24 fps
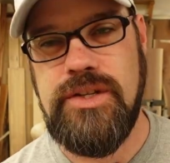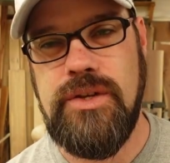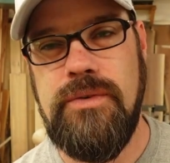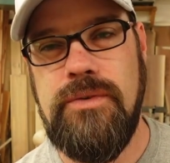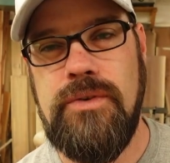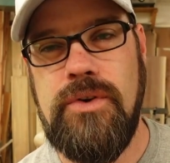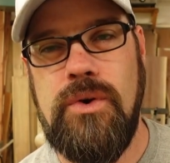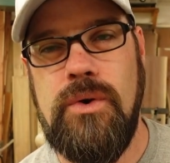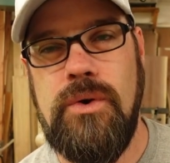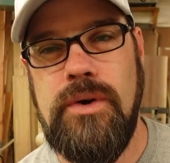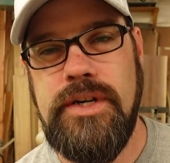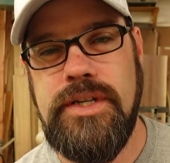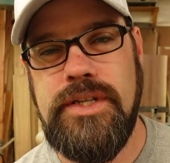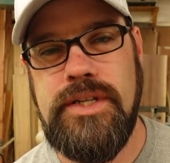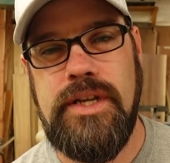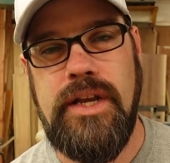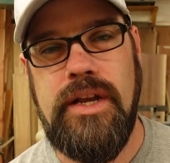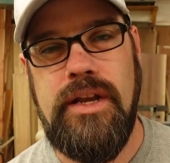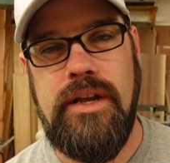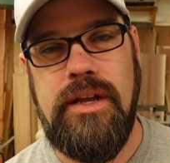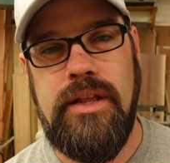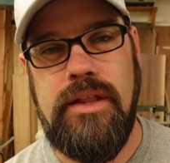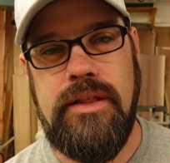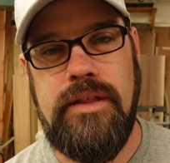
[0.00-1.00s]
So of
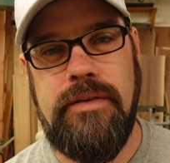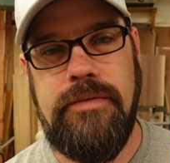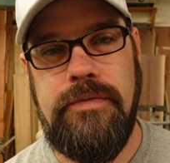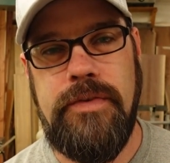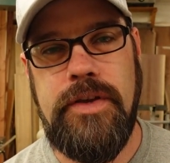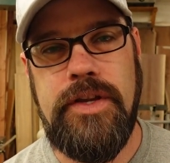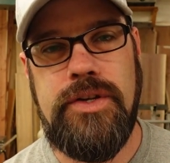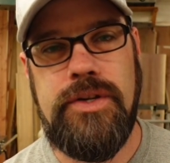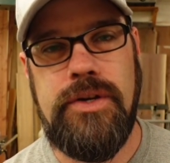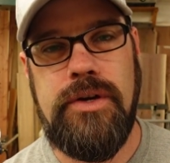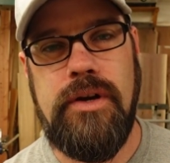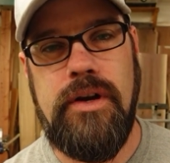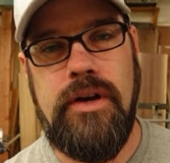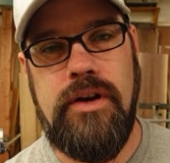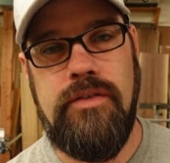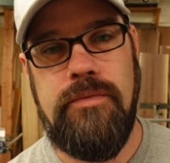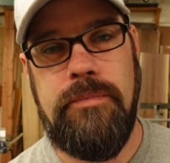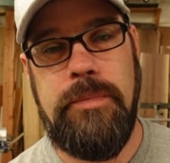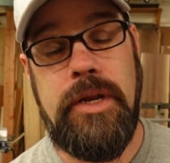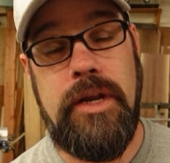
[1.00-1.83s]
course, the feature of